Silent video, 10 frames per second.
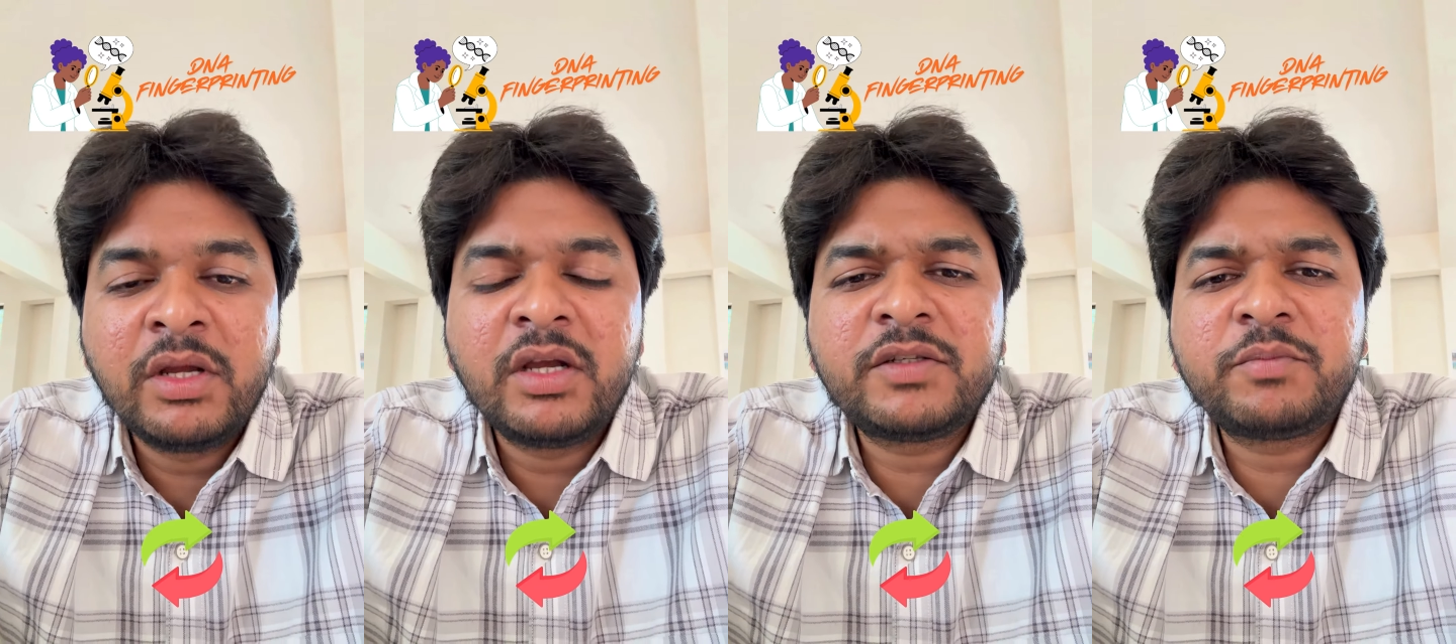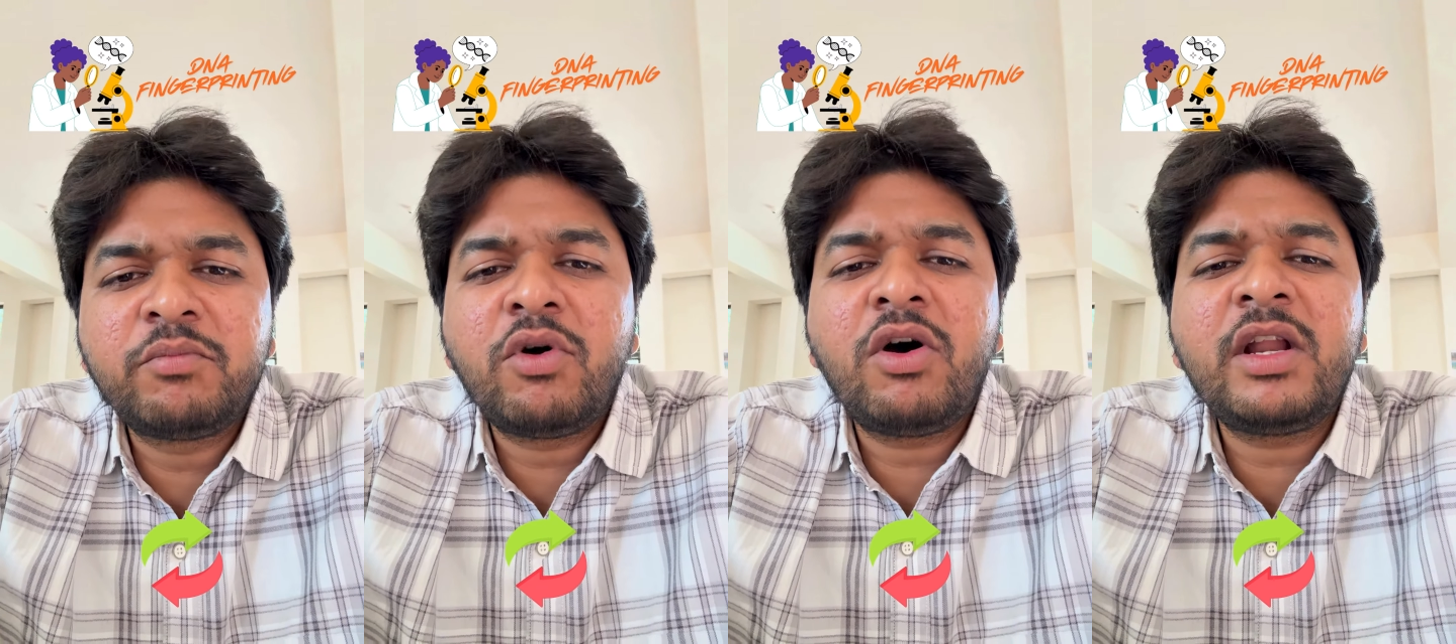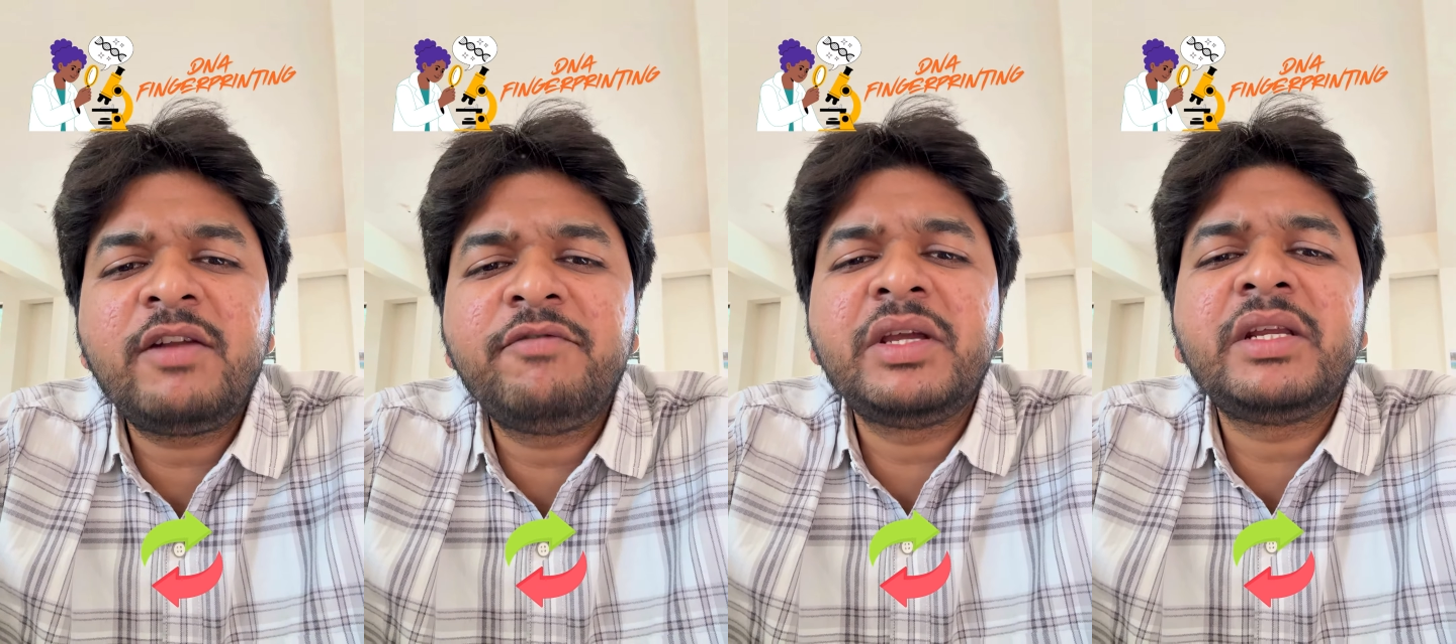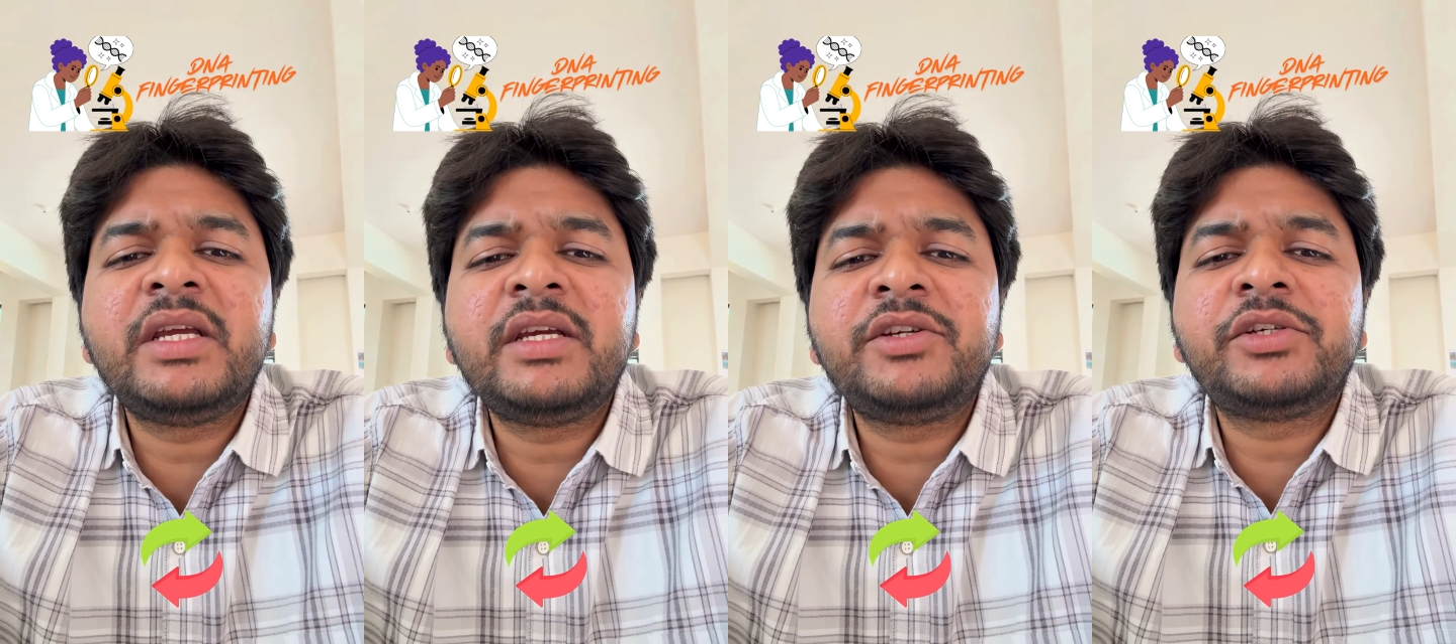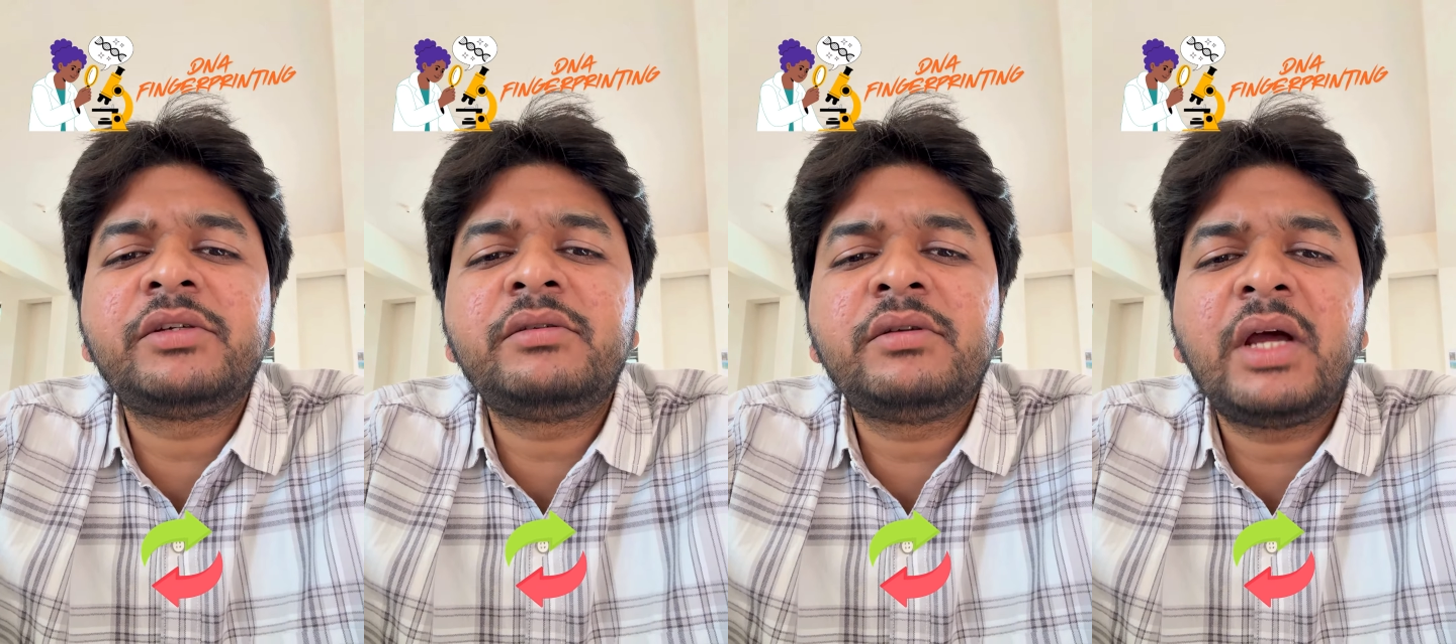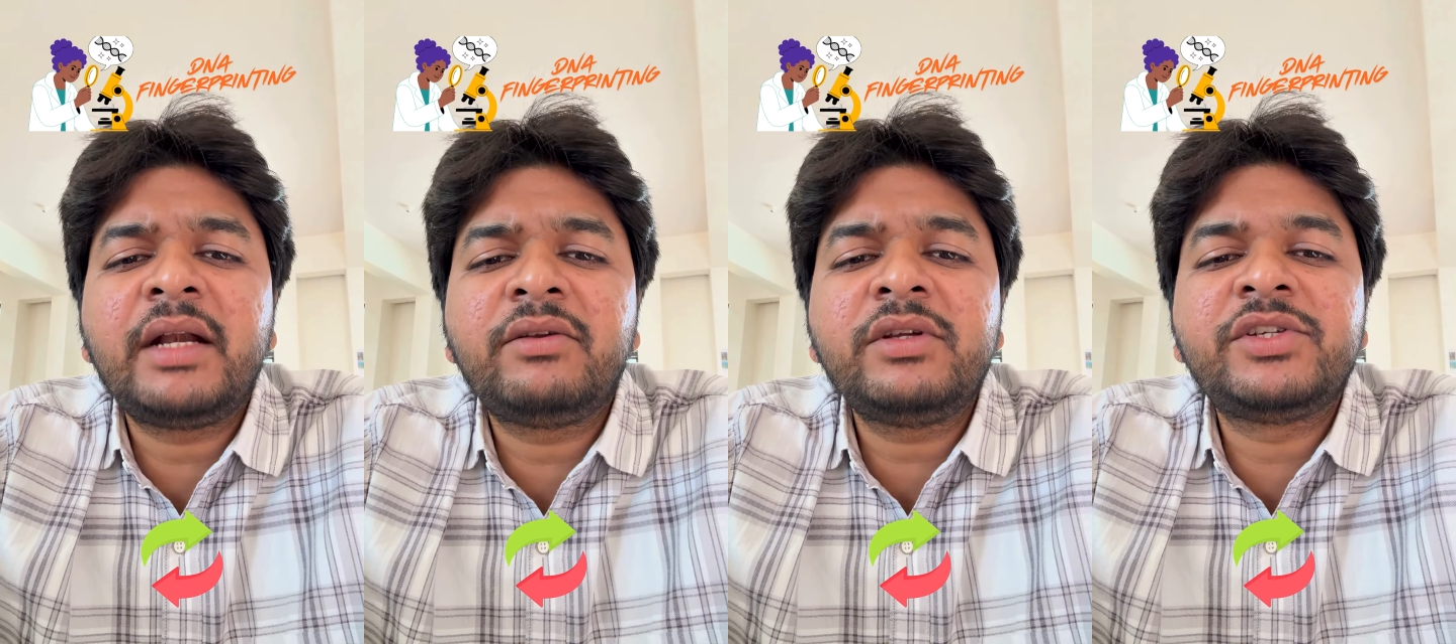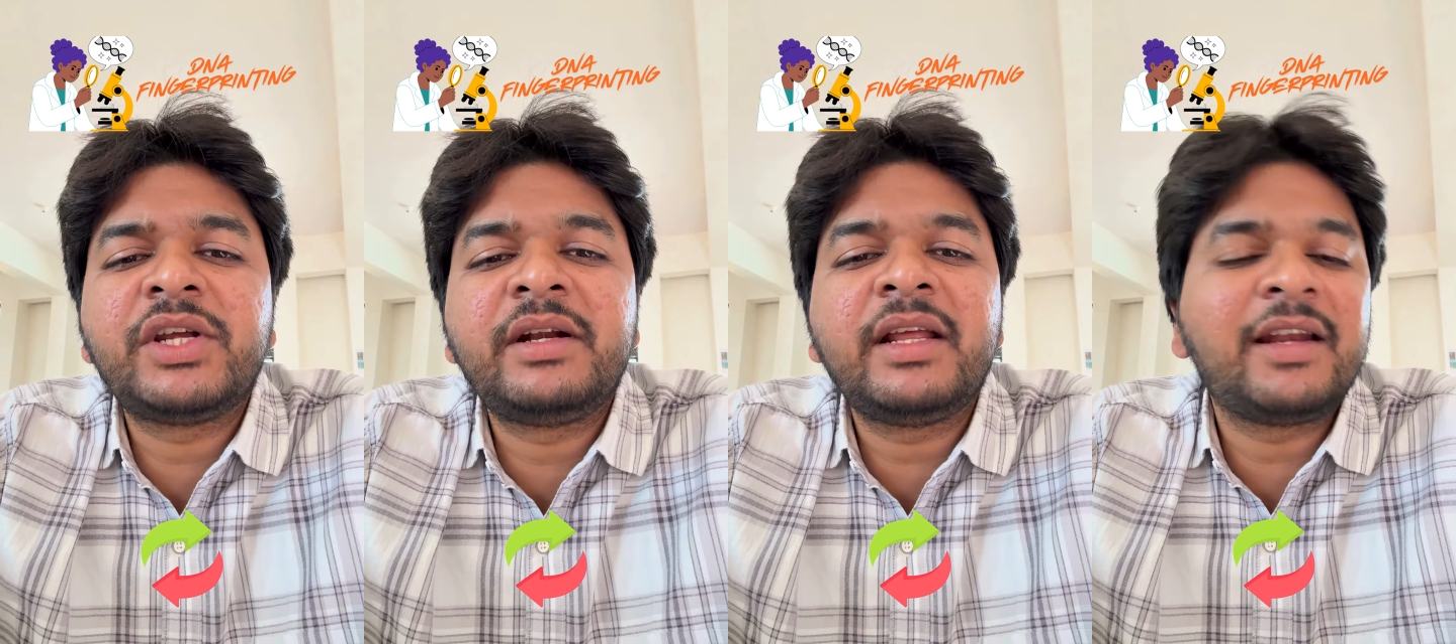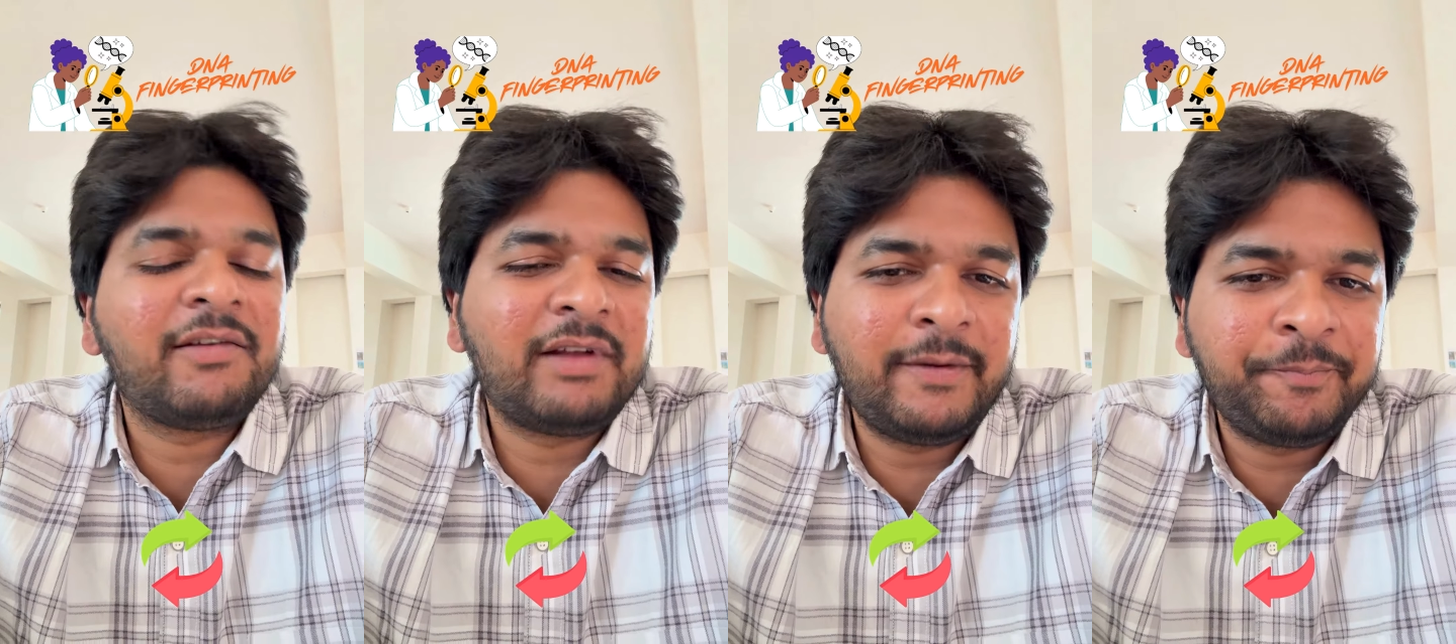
A small variation at the genetic level.